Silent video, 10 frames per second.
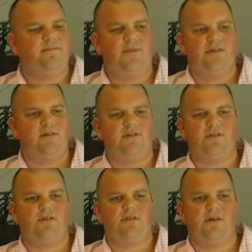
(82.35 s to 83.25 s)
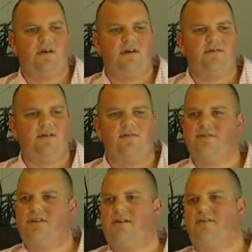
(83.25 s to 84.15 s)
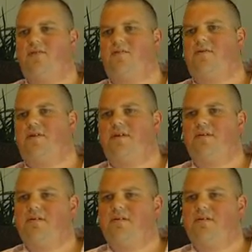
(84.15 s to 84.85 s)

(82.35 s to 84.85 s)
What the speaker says: This is just it's an active community.